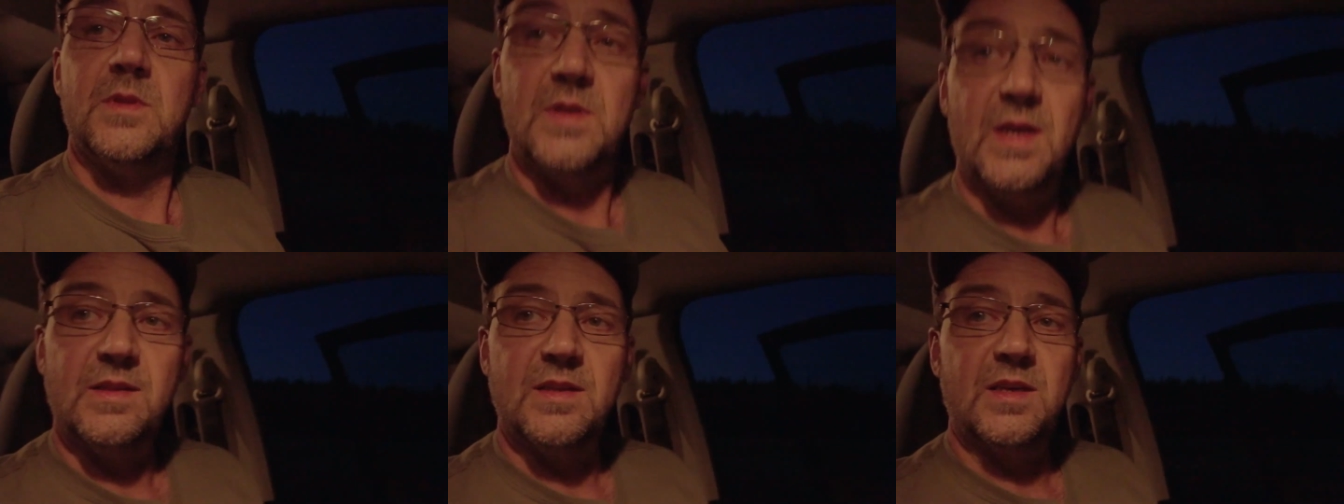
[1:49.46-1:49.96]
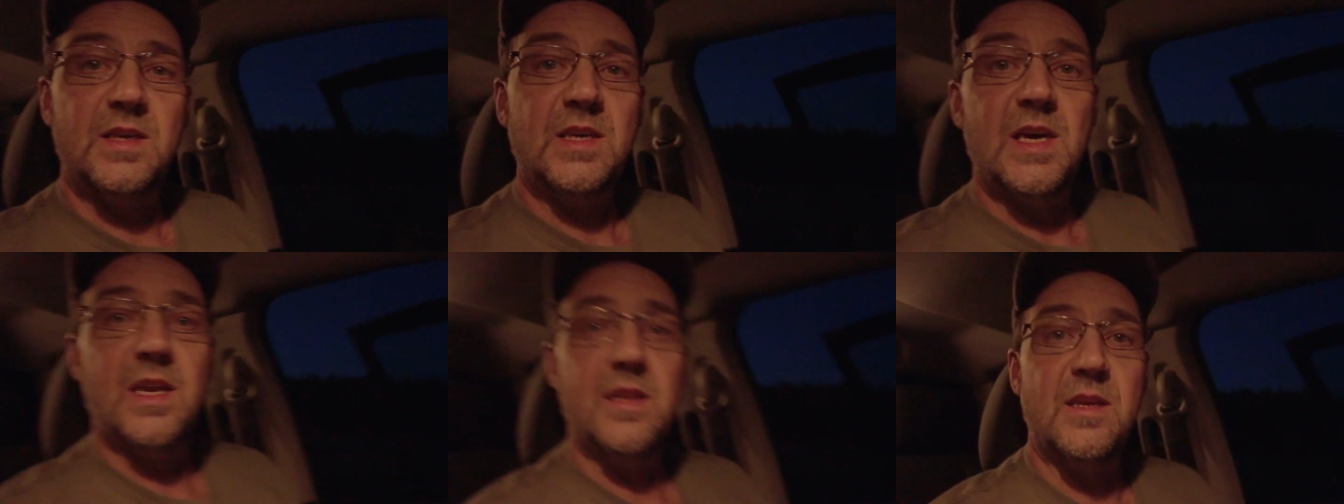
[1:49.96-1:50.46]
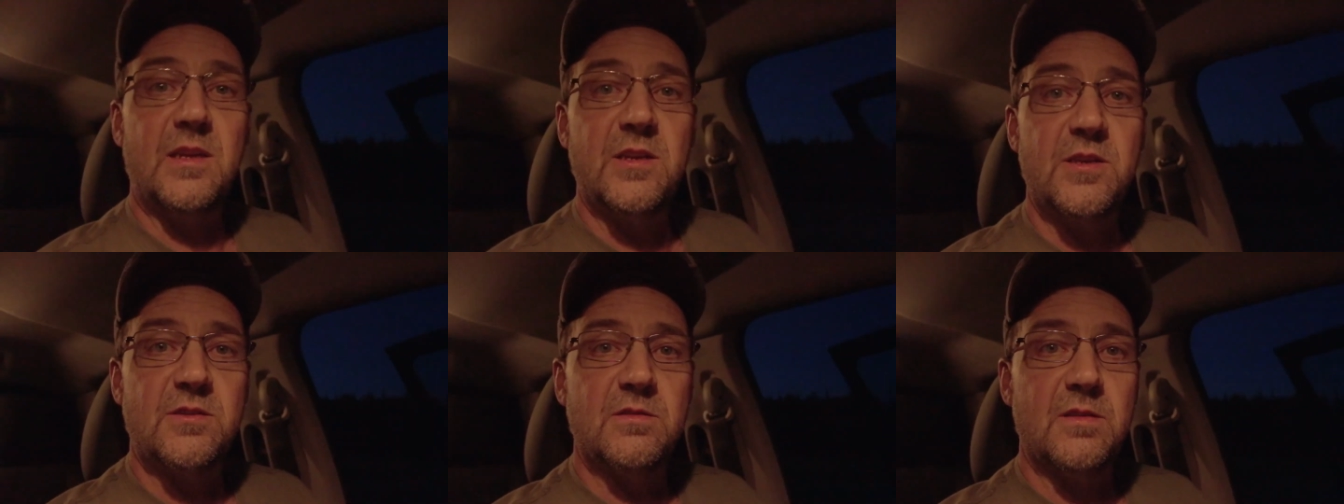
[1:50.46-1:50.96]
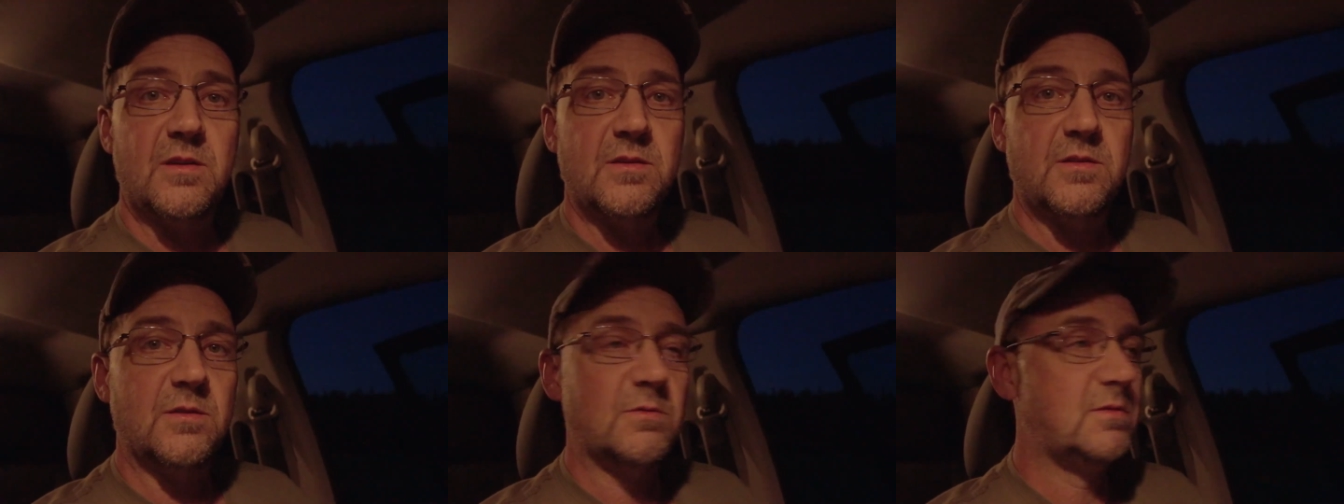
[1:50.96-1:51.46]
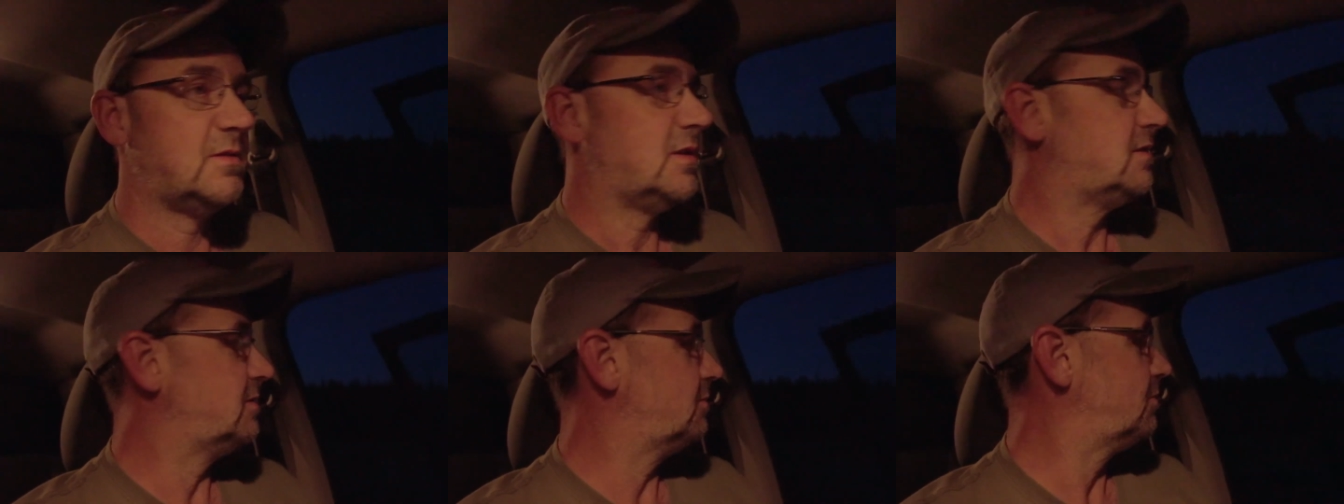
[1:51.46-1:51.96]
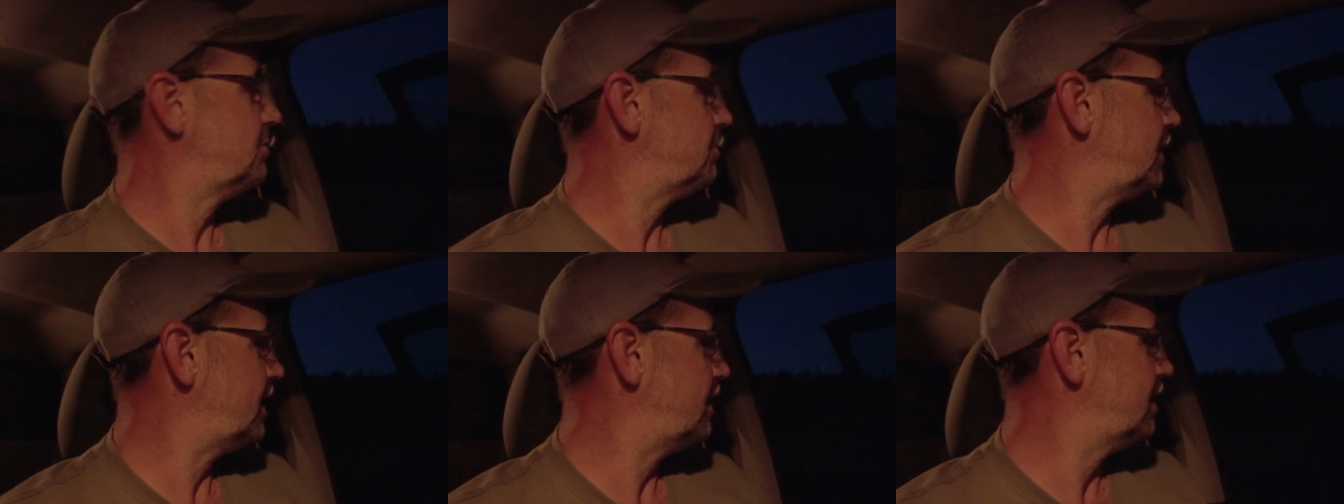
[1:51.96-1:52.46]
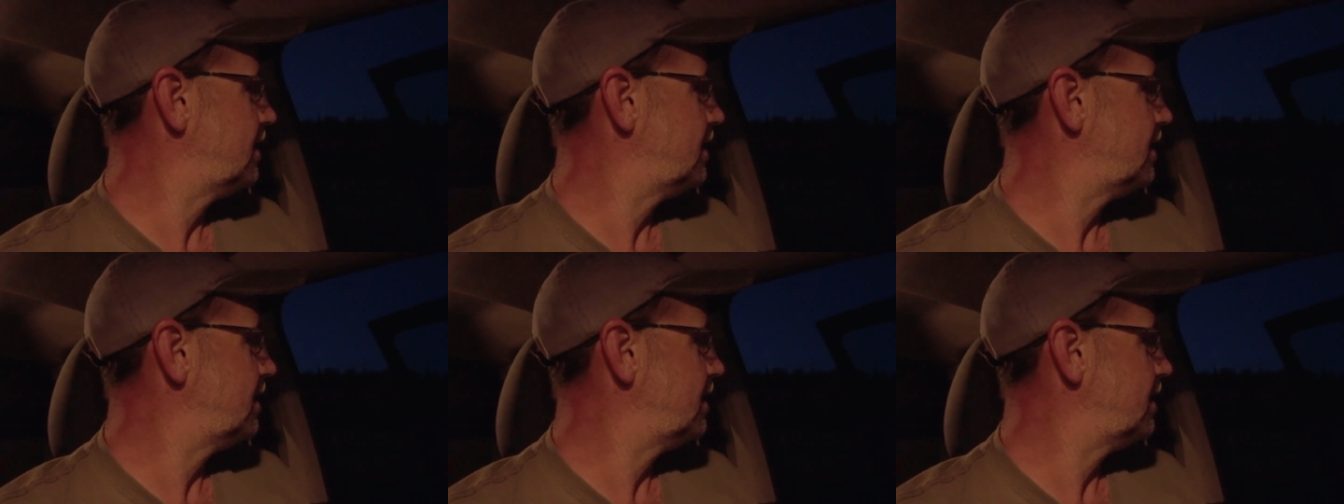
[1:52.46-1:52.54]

Take the key out of the ignition there so it's not so bad.